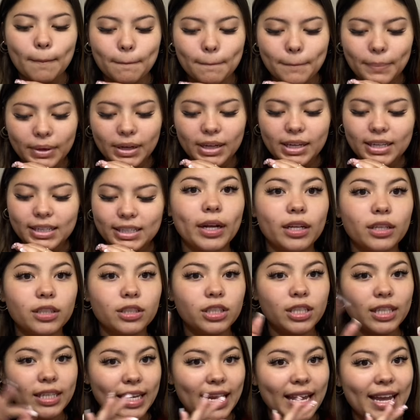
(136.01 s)
But
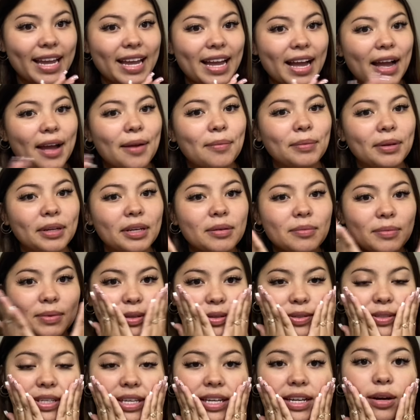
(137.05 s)
today, I'm going to be
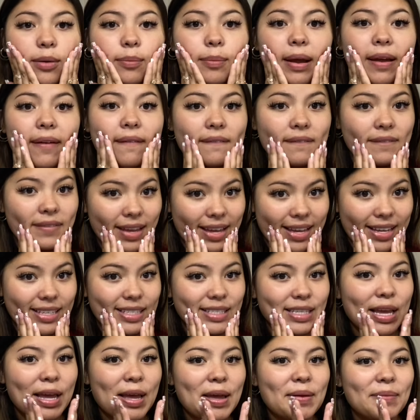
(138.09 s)
using it on my face
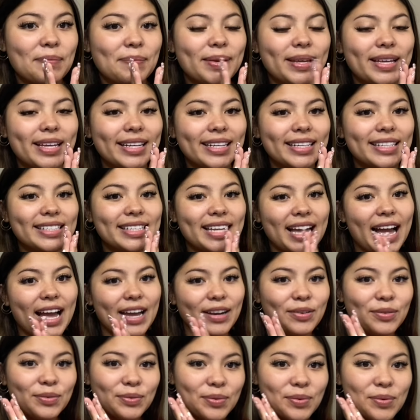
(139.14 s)
because I
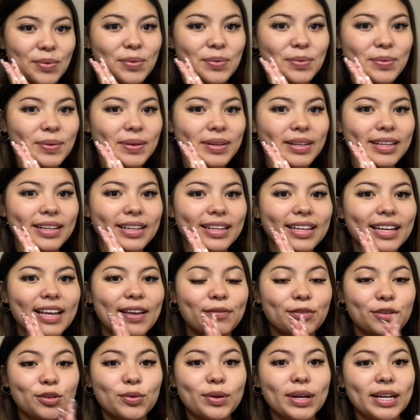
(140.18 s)
don't know
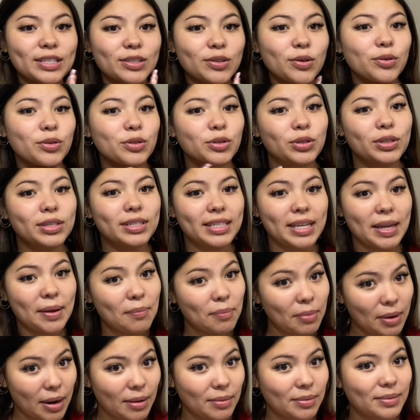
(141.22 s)
if you guys go through the same
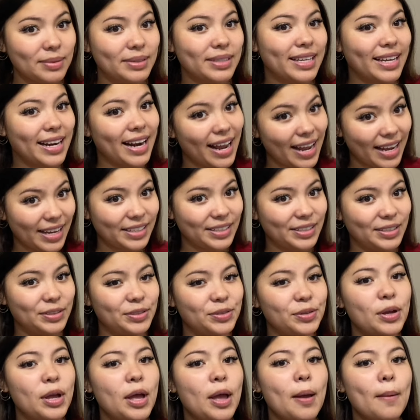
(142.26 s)
problems that I do.
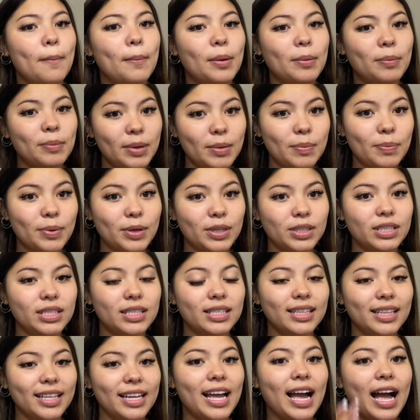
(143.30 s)
But me
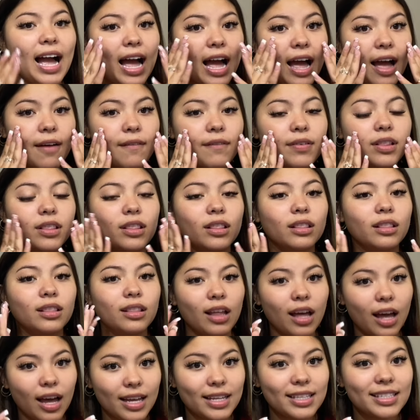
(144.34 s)
personally, I have a
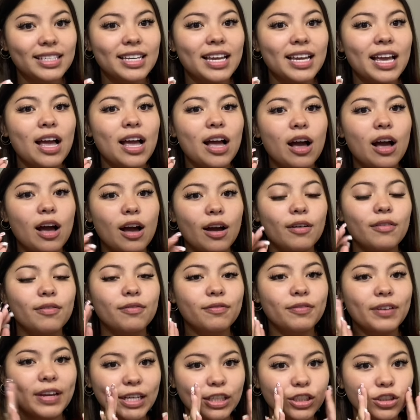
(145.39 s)
lot of
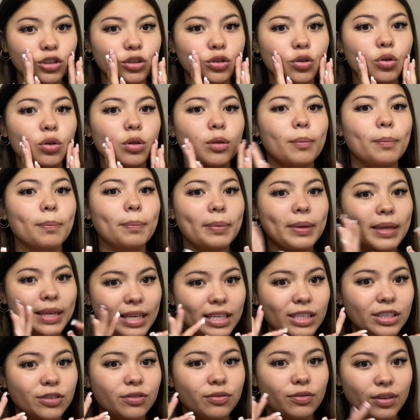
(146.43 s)
facial
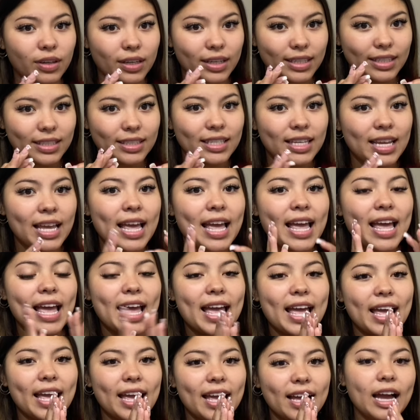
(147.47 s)
peach fuzz
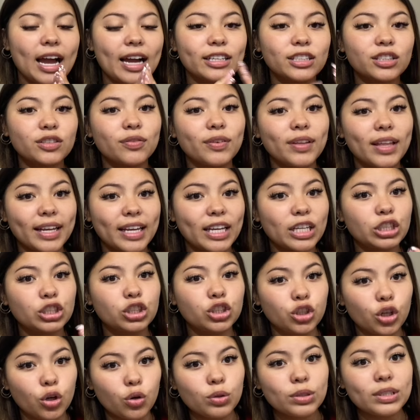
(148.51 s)
and I just feel like it
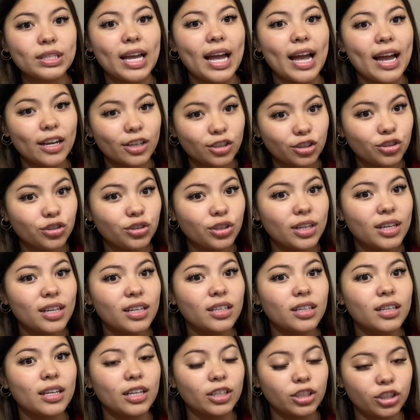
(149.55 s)
shows extra
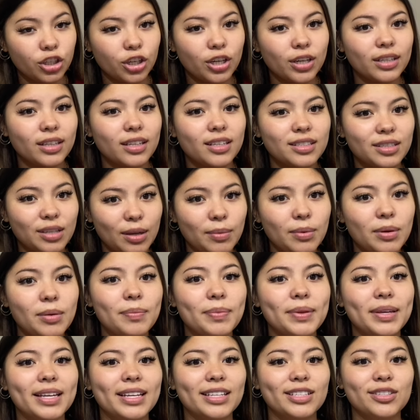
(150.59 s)
during the summer
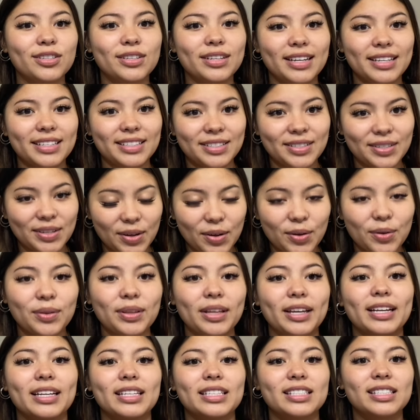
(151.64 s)
because you guys know
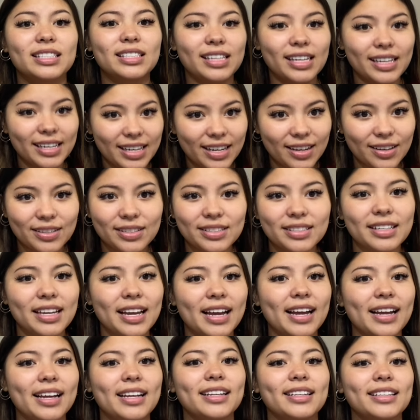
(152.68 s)
like it's sunny
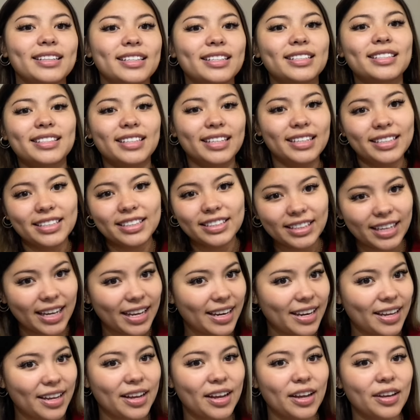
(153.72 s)
outside, the sun is
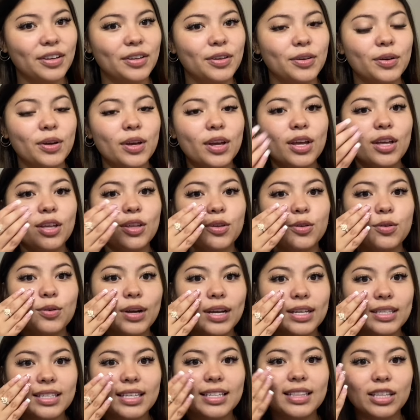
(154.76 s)
shining on you. You
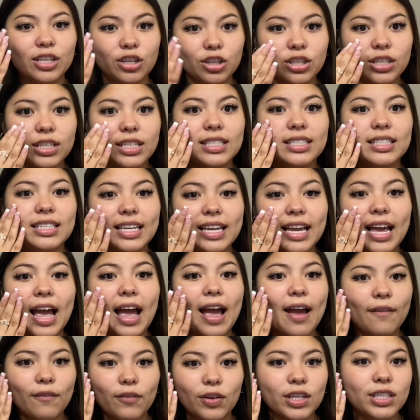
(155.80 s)
guys can literally see
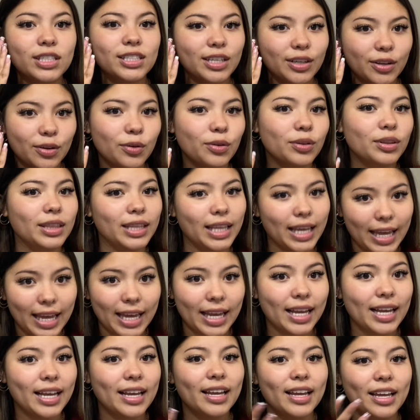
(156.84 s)
every single
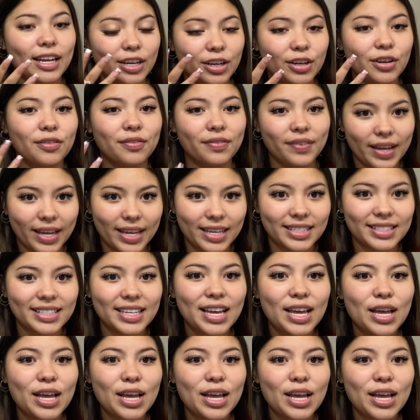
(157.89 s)
thing in your face.